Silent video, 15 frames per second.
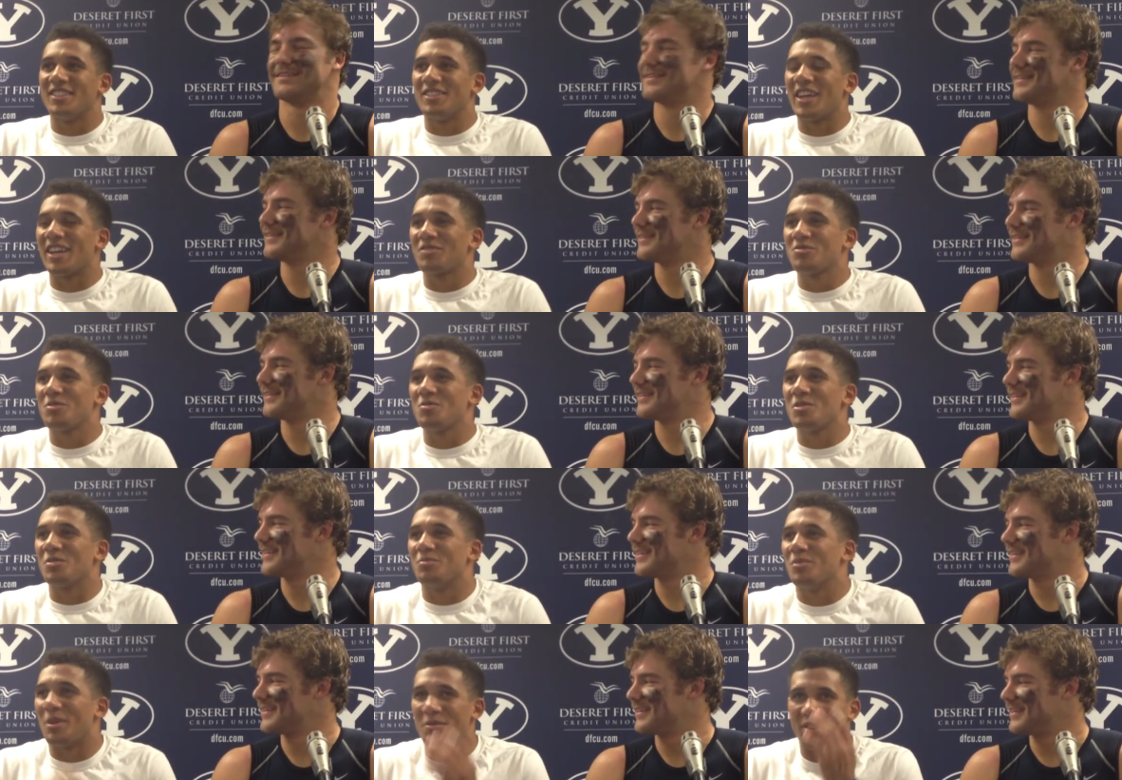Speaker 1: that's why we
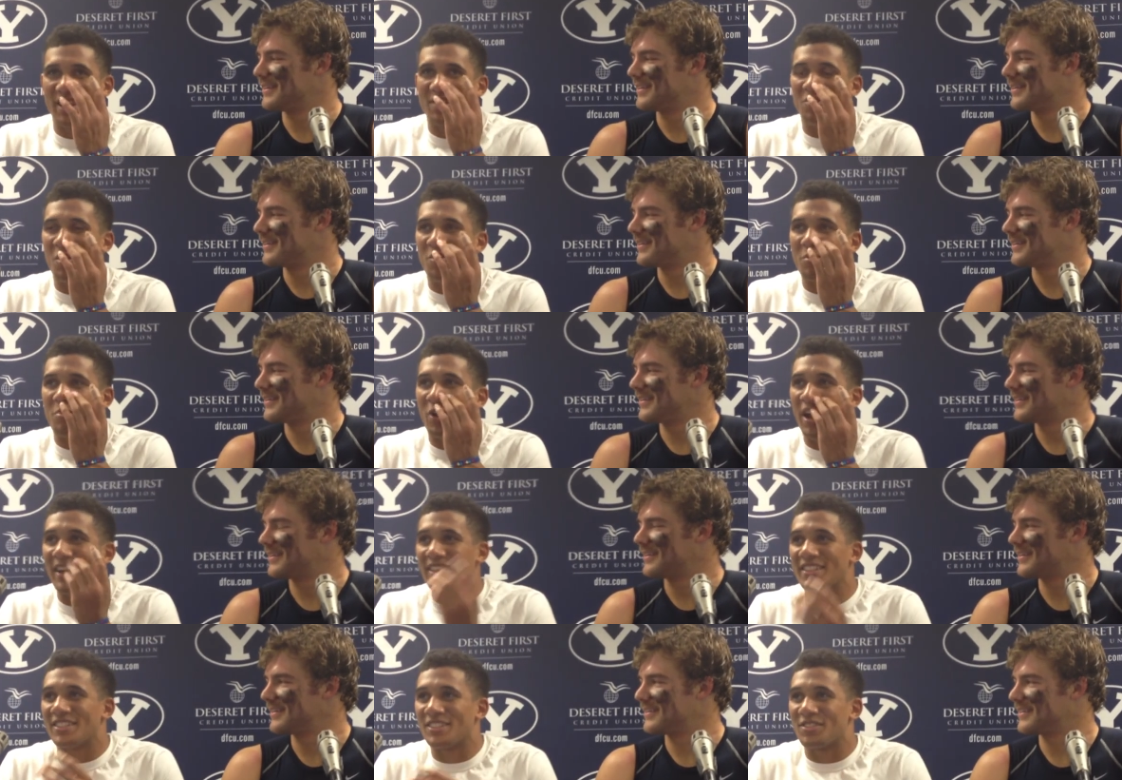
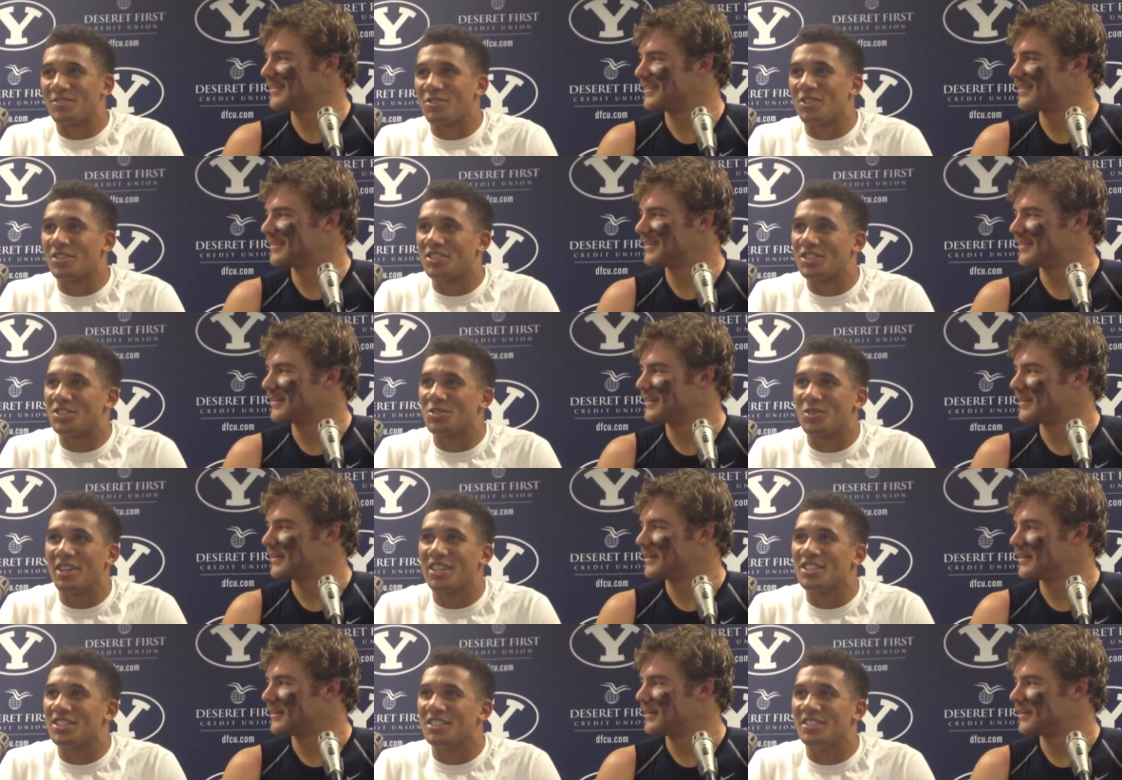practice, is for those
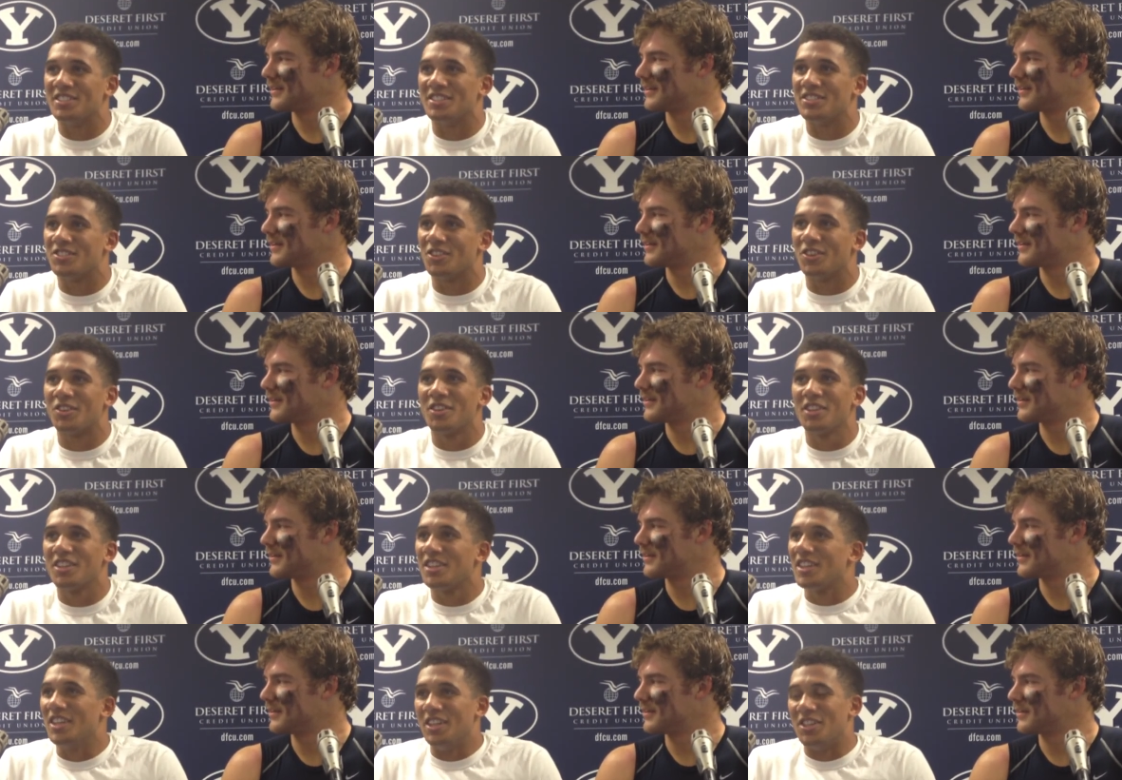situations, and so.
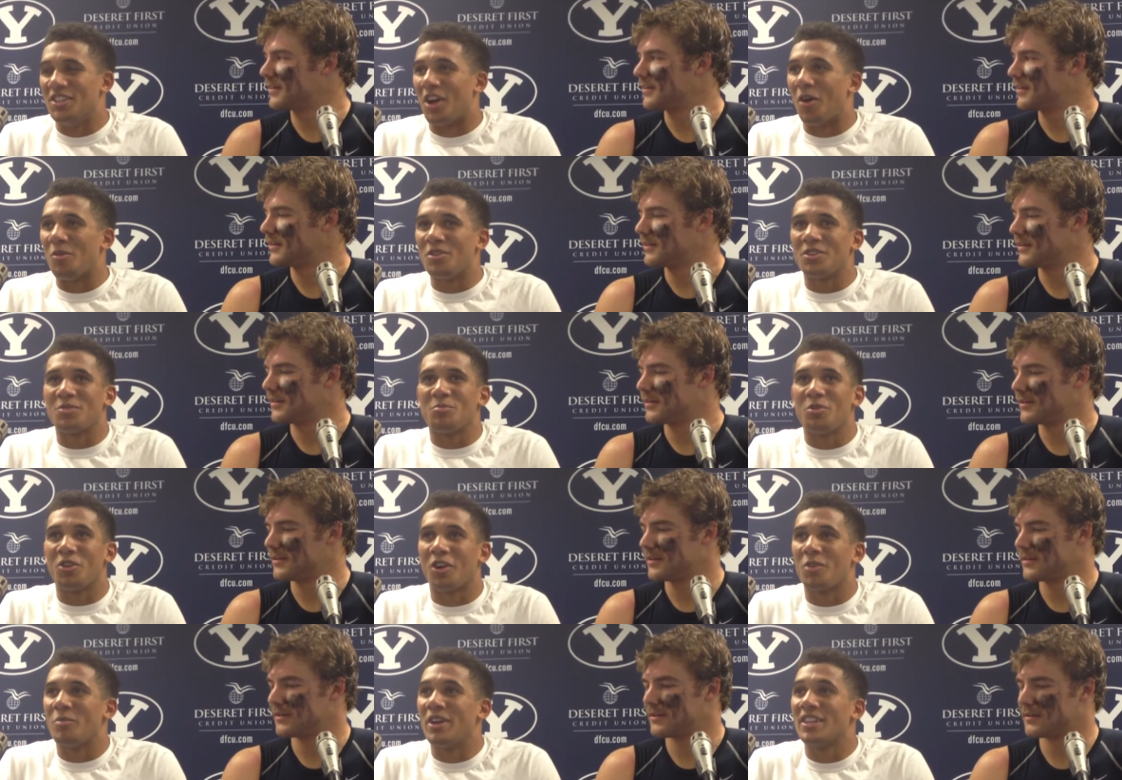You know, we just put
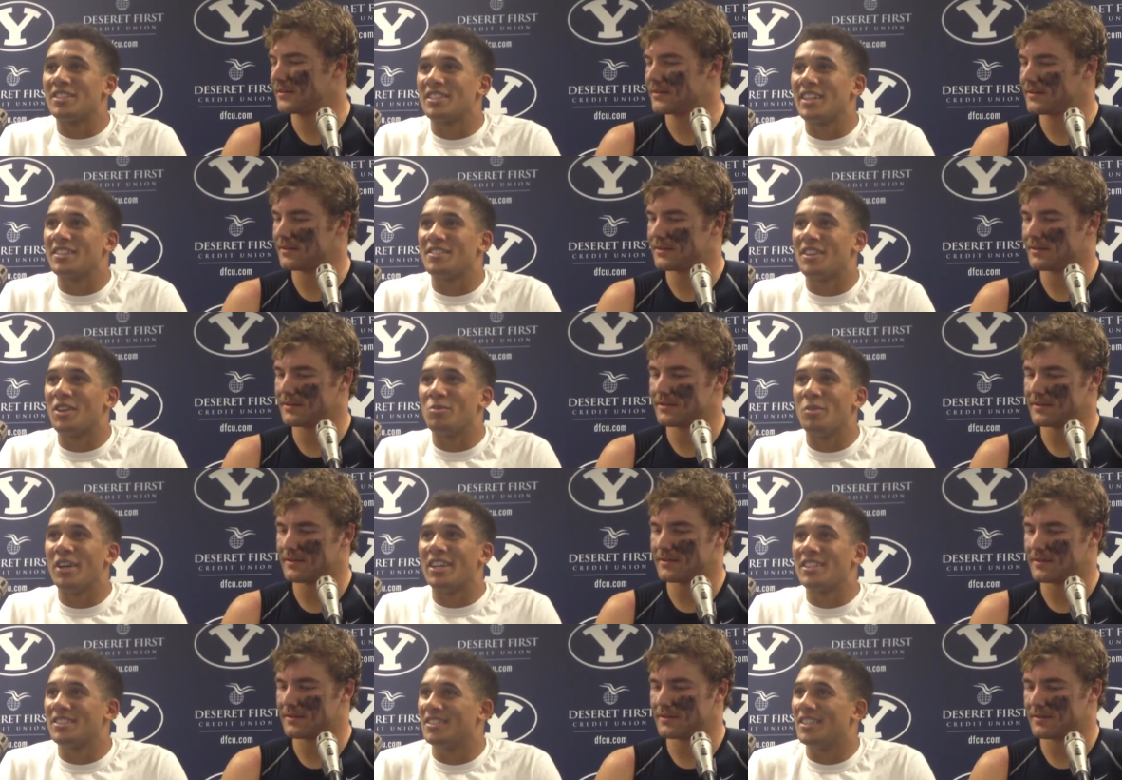our best against their
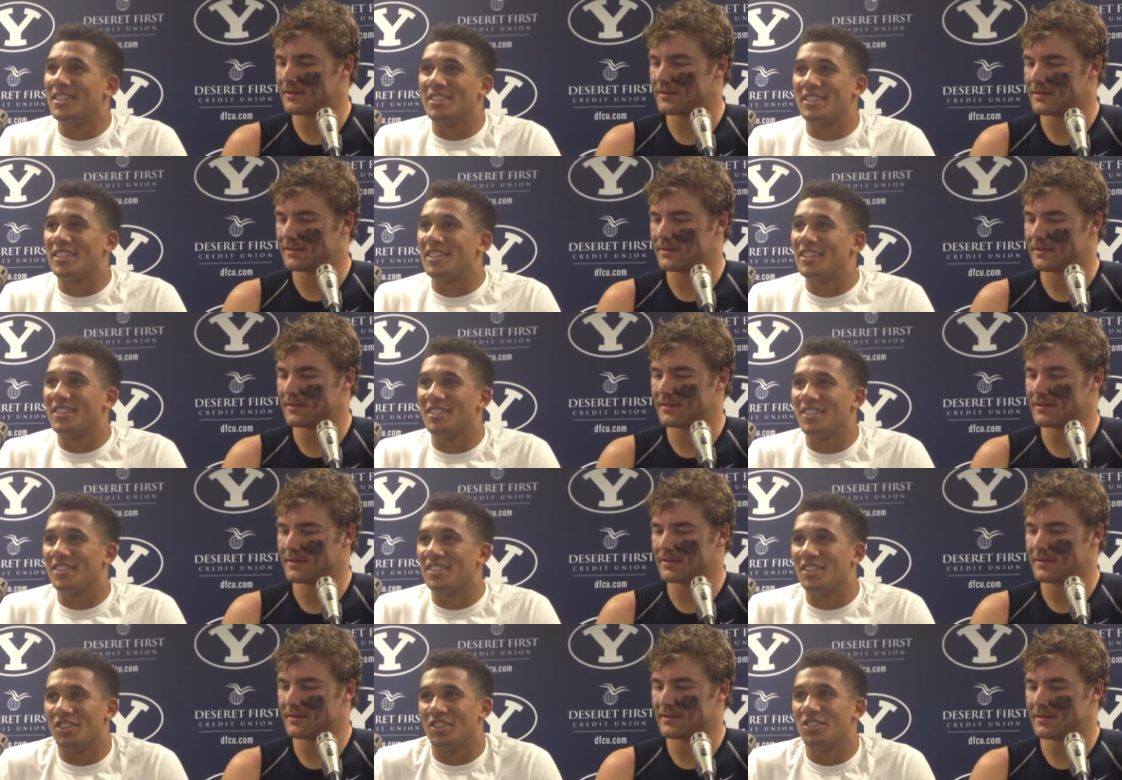best, and
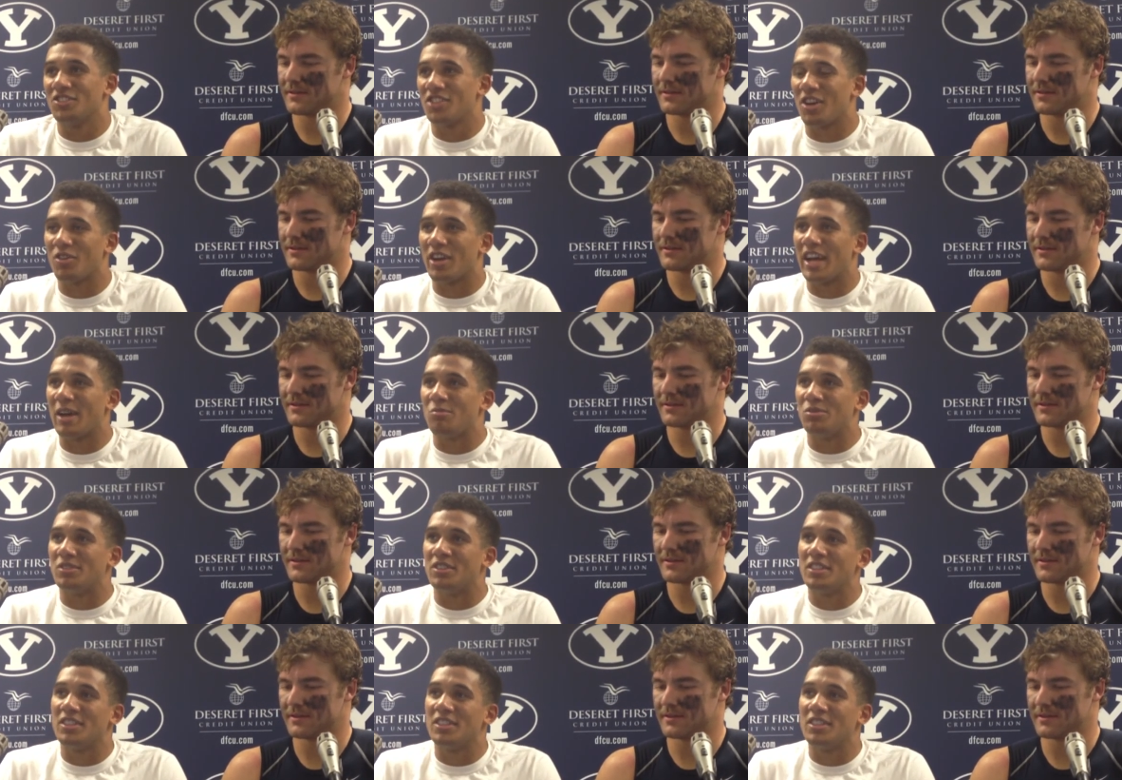you know, you saw what happened.